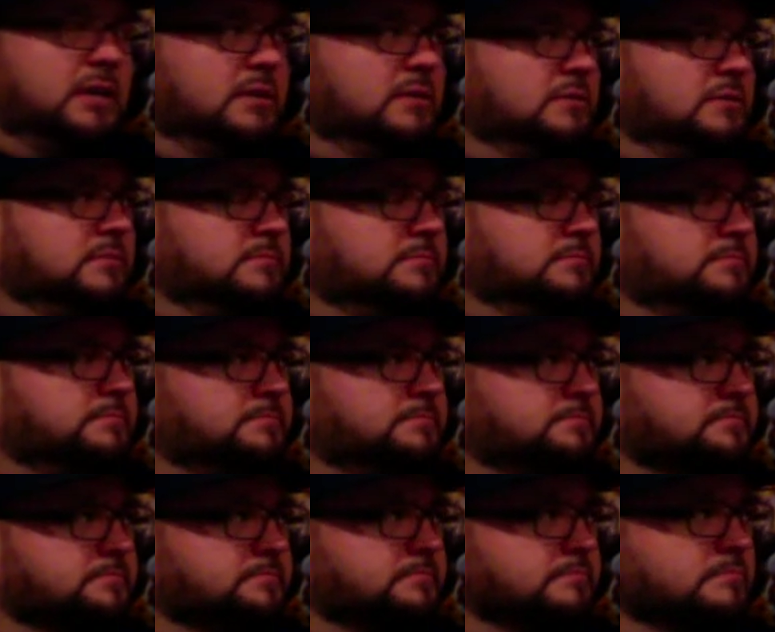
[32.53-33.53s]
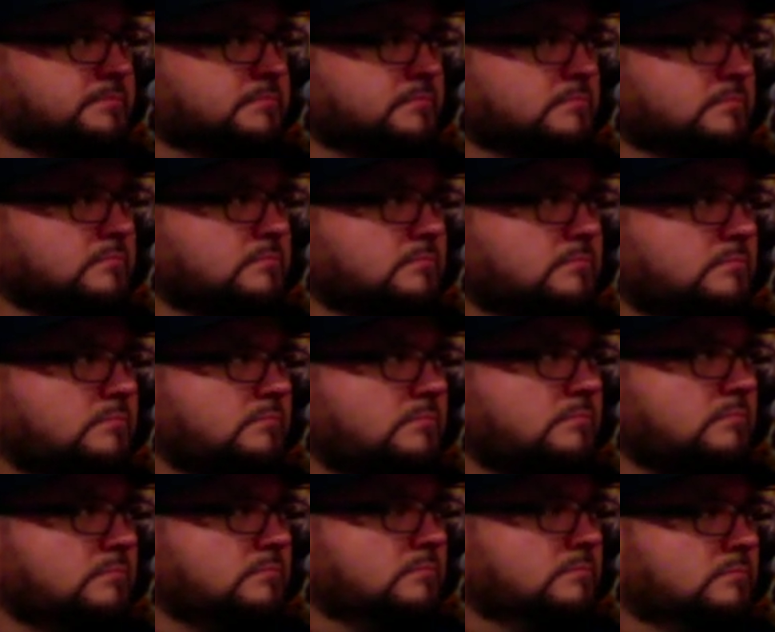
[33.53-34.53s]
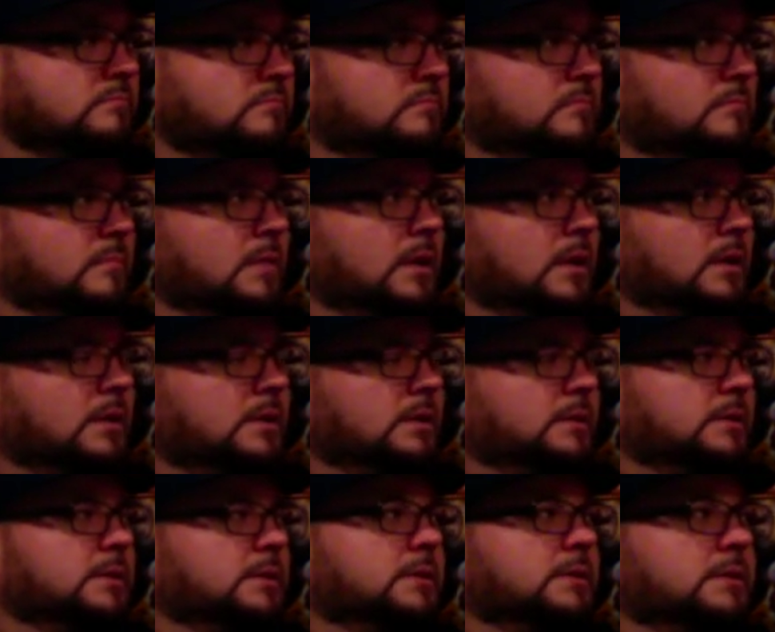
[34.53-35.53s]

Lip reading: No words are spoken by the person on screen.